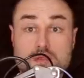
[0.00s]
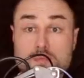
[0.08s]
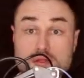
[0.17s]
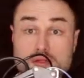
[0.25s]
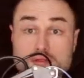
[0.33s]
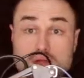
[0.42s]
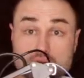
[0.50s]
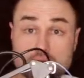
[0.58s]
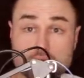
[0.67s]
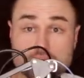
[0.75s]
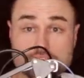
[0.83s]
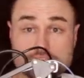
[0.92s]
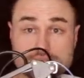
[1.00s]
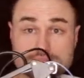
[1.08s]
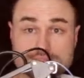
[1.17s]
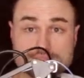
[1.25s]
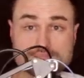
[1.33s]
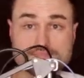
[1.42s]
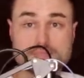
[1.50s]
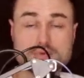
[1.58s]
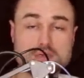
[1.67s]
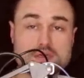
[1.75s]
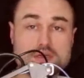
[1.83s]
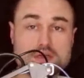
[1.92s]
The $1,000,000 question.
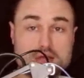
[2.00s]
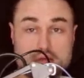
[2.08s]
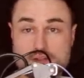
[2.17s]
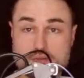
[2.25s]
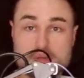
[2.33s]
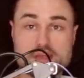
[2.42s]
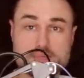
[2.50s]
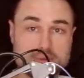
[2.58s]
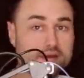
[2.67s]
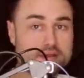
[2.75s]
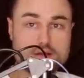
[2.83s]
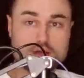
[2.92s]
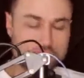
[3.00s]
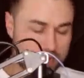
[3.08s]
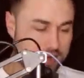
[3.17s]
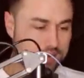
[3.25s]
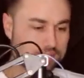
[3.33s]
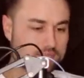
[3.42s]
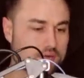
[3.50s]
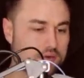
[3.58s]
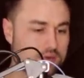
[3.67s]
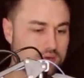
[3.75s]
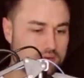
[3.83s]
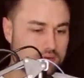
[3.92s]
How do you make money online?
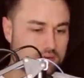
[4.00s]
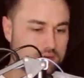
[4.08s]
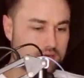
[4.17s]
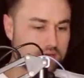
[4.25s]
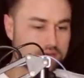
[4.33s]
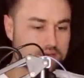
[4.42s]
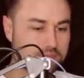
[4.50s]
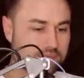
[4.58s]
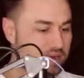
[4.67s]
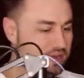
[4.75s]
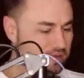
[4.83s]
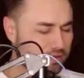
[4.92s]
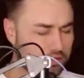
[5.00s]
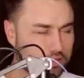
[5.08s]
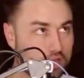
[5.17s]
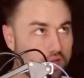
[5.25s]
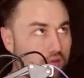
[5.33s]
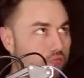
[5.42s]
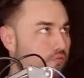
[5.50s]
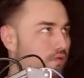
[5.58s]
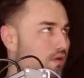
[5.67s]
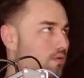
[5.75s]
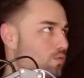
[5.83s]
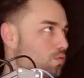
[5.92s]
Now, there's many
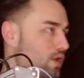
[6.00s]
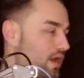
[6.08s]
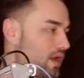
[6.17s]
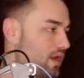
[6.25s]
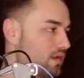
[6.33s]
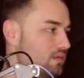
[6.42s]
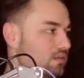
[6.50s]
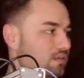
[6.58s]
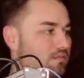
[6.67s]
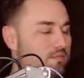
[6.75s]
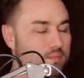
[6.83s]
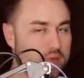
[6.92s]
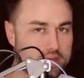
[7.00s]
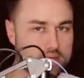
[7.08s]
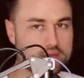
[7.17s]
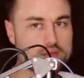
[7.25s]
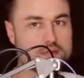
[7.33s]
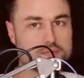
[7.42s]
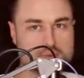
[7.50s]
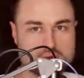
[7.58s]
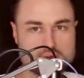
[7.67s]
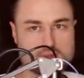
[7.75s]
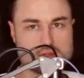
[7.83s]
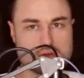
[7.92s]
different ways of making
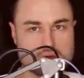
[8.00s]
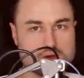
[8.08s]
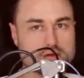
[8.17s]
money